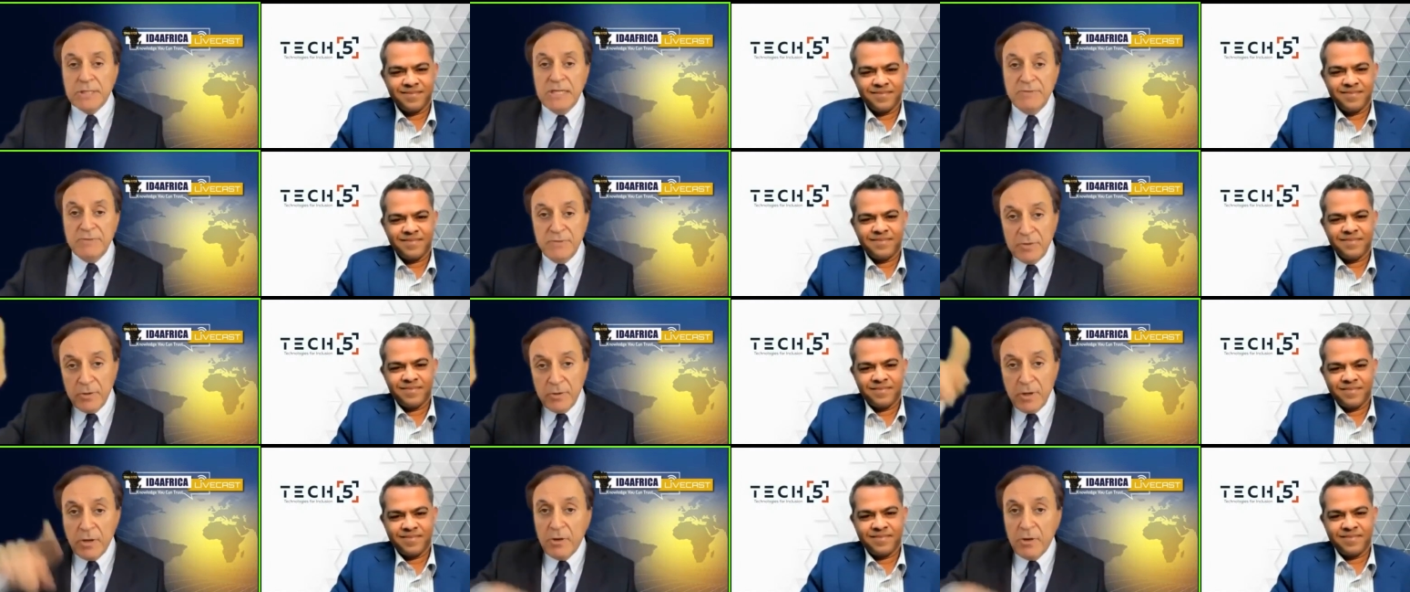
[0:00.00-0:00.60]
Speaker 1: even
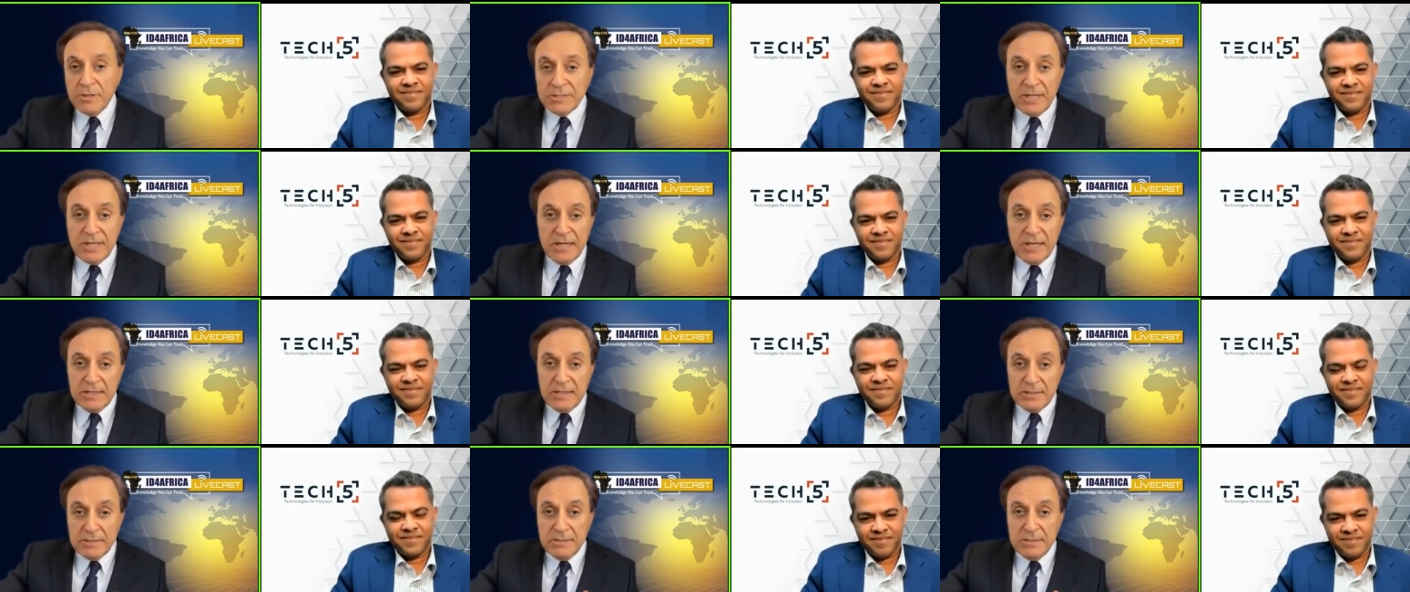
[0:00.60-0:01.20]
on a
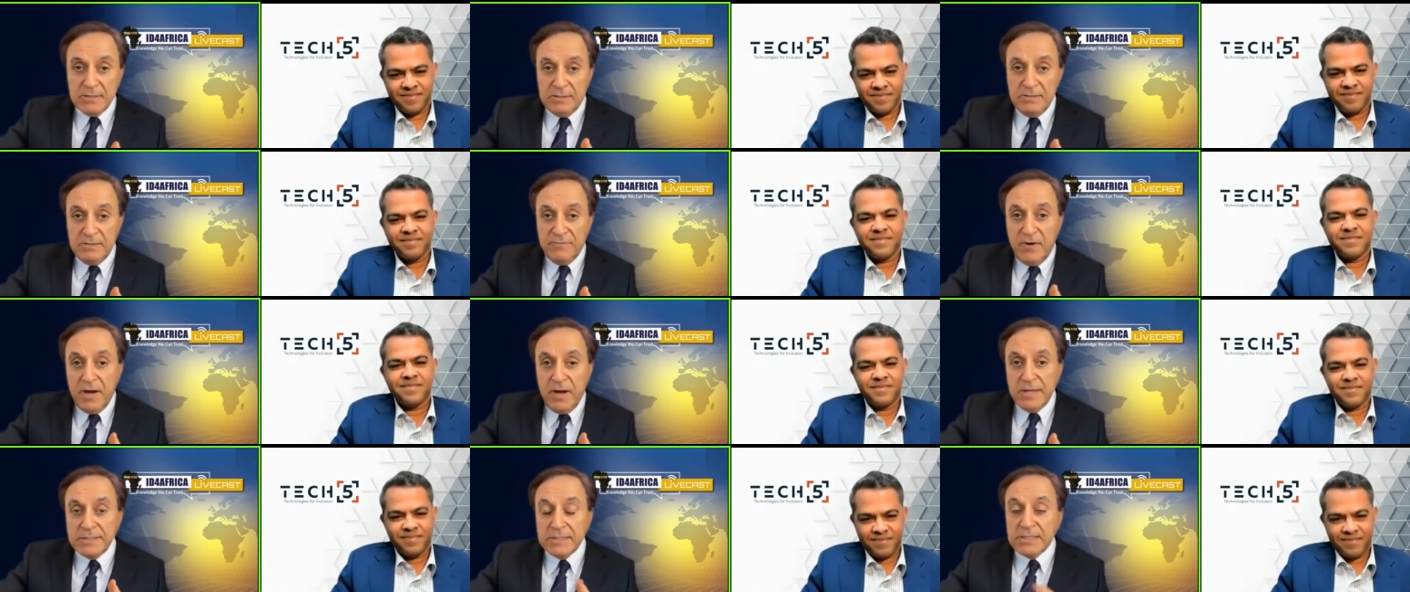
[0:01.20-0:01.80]
contact
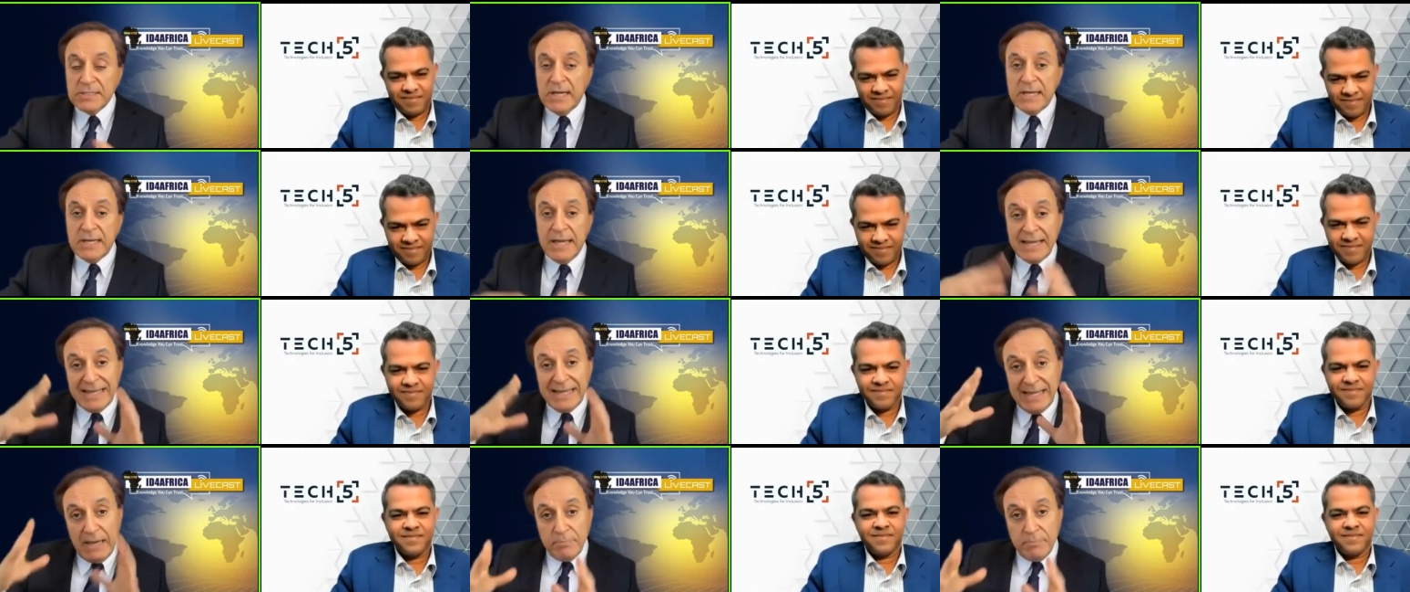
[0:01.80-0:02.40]
device, and
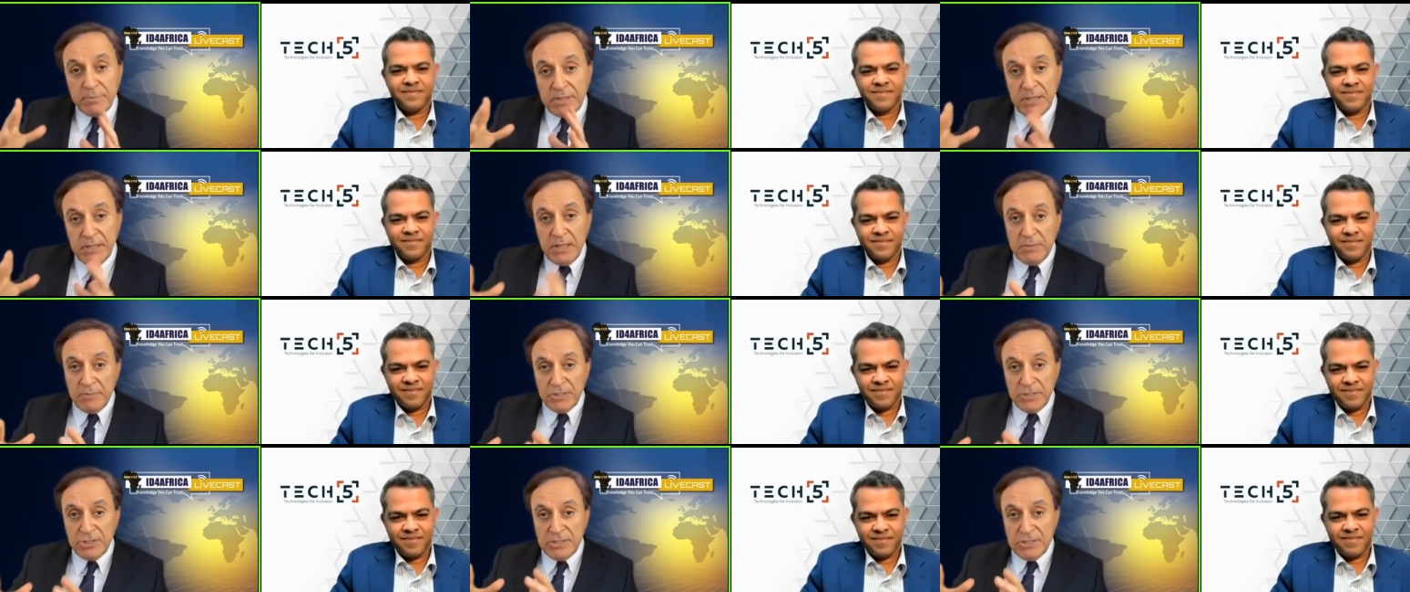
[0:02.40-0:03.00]
I kept the
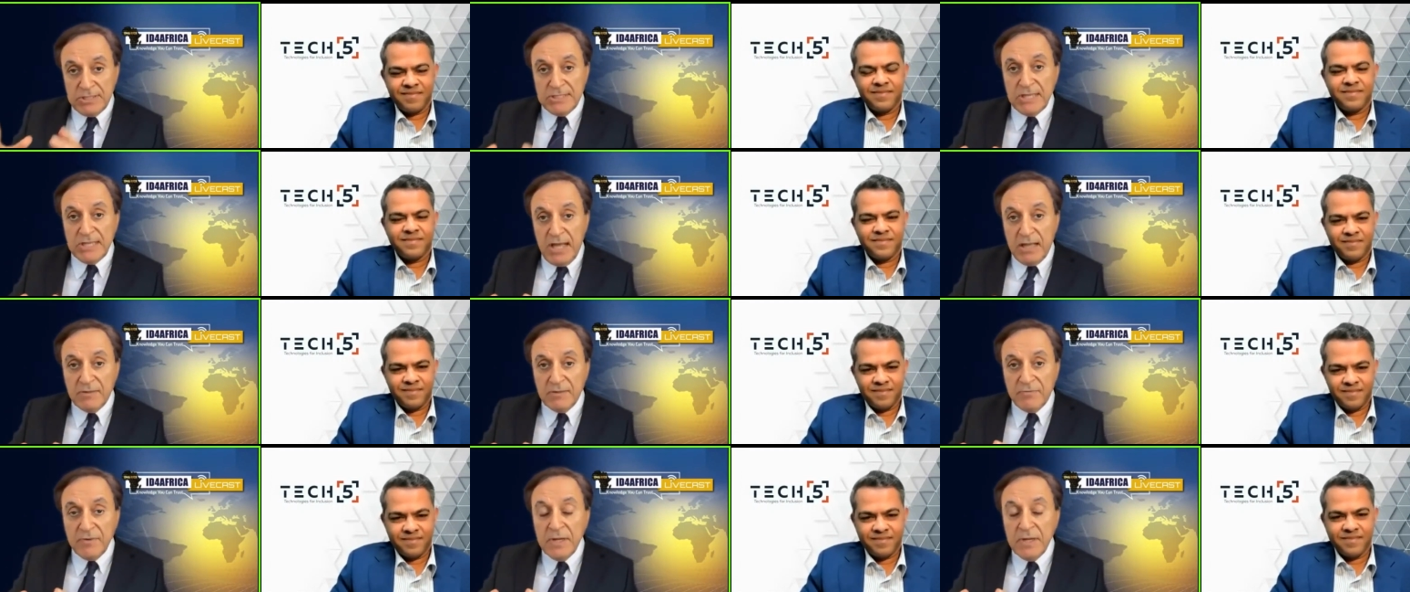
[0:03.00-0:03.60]
image
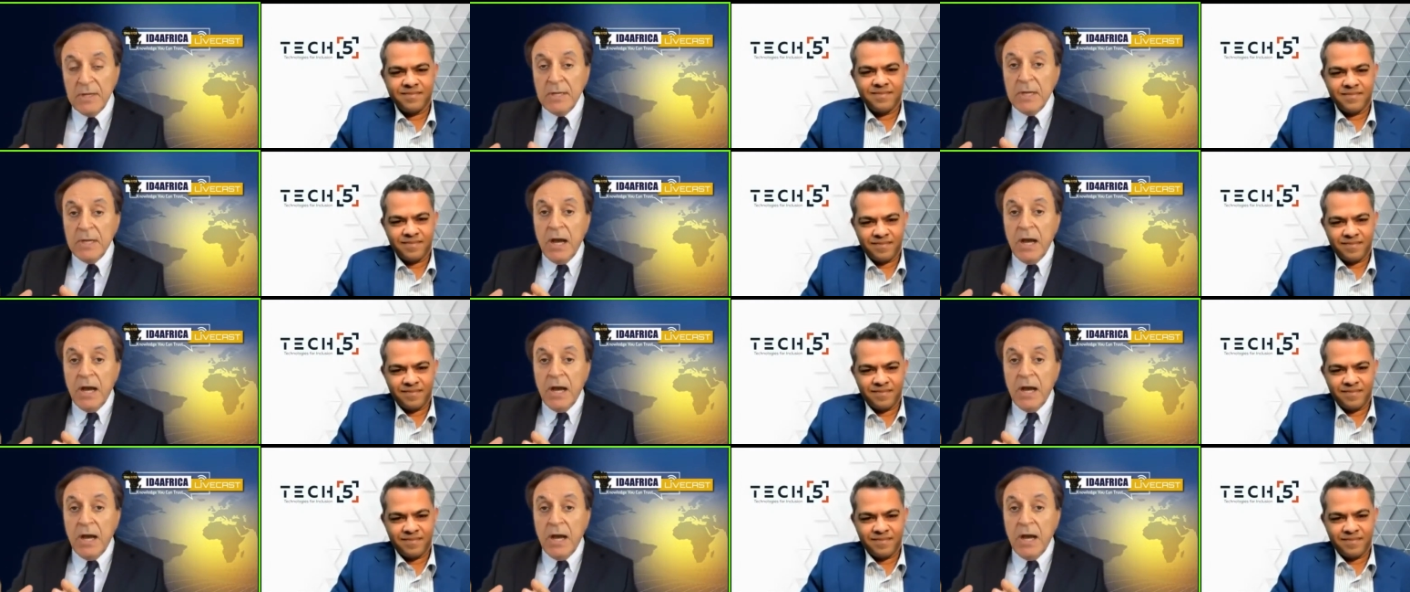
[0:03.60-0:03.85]
itself,